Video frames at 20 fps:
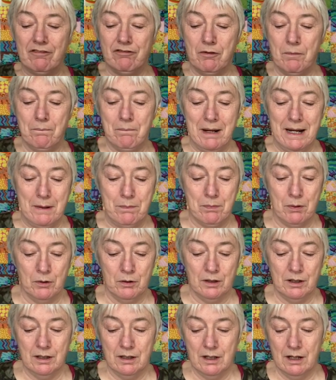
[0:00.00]
from
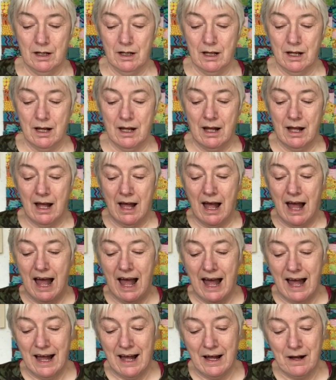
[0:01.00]
people,
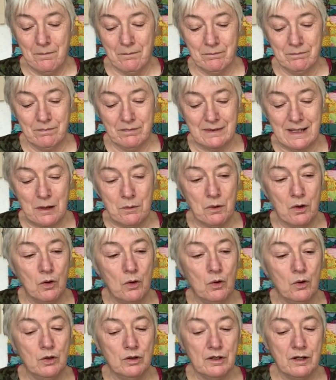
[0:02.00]
they were
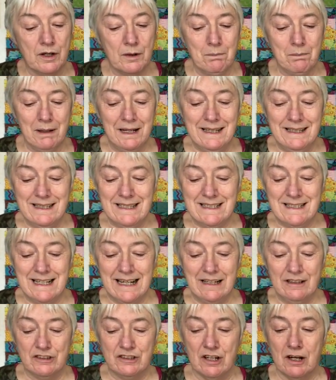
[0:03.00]
all completely
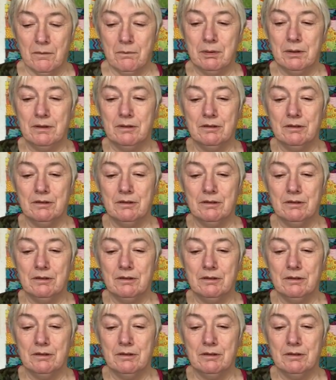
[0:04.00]
sealed up,